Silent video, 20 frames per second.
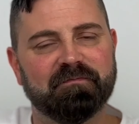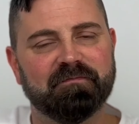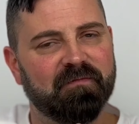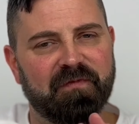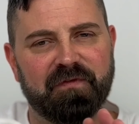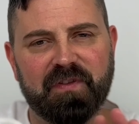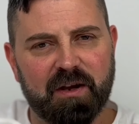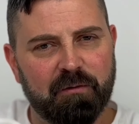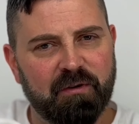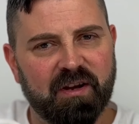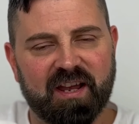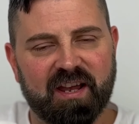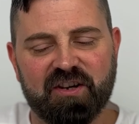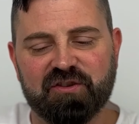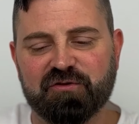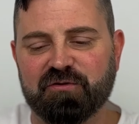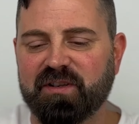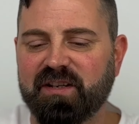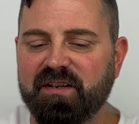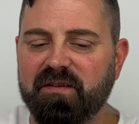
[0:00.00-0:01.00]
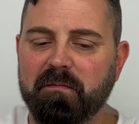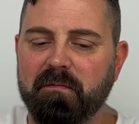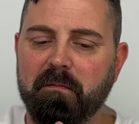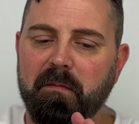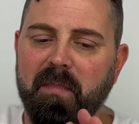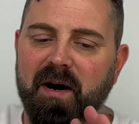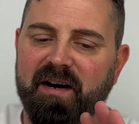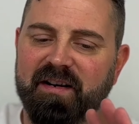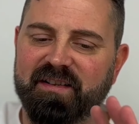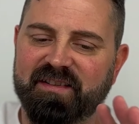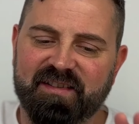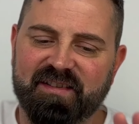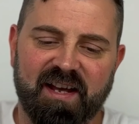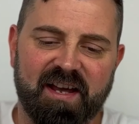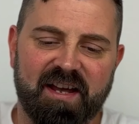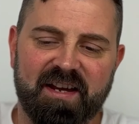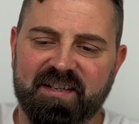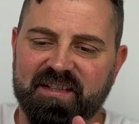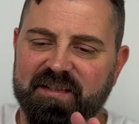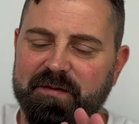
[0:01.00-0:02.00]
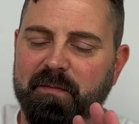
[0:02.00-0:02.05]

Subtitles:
very casually, my taste,